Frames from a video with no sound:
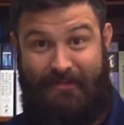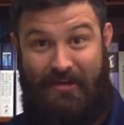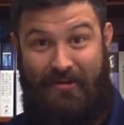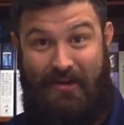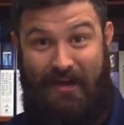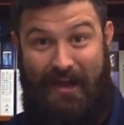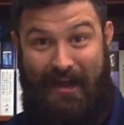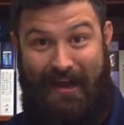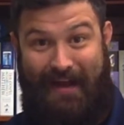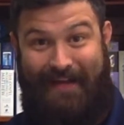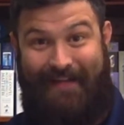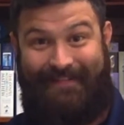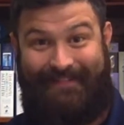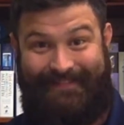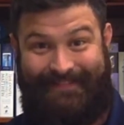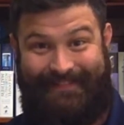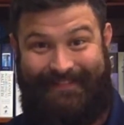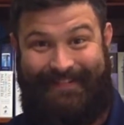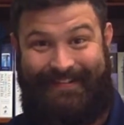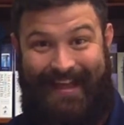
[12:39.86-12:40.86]
okay?
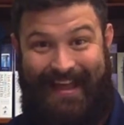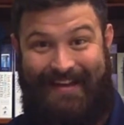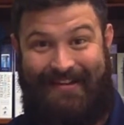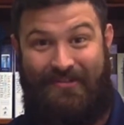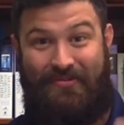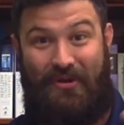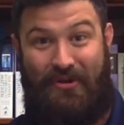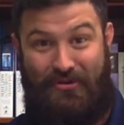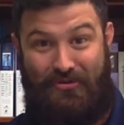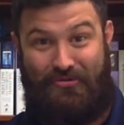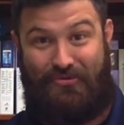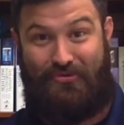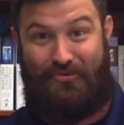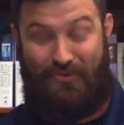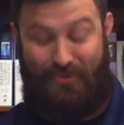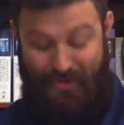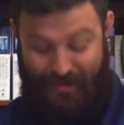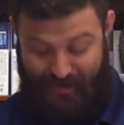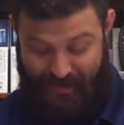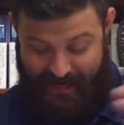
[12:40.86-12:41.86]
to a
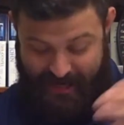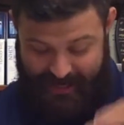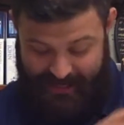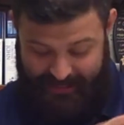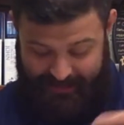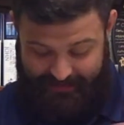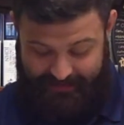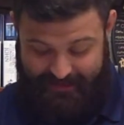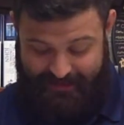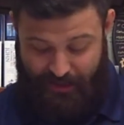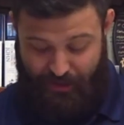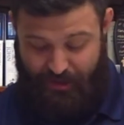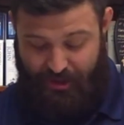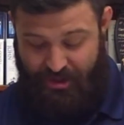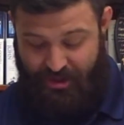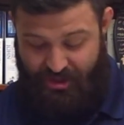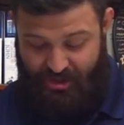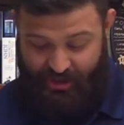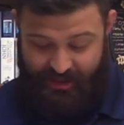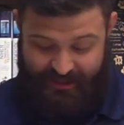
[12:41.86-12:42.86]
destroyer. Let's go to
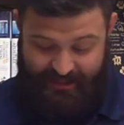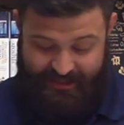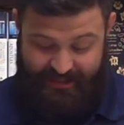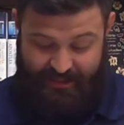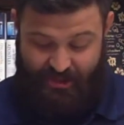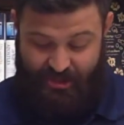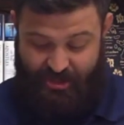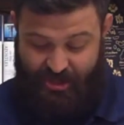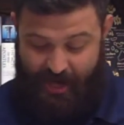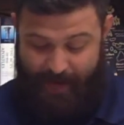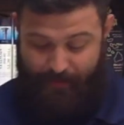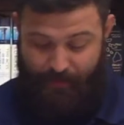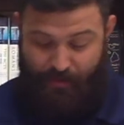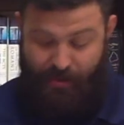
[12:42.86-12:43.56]
Genesis chapter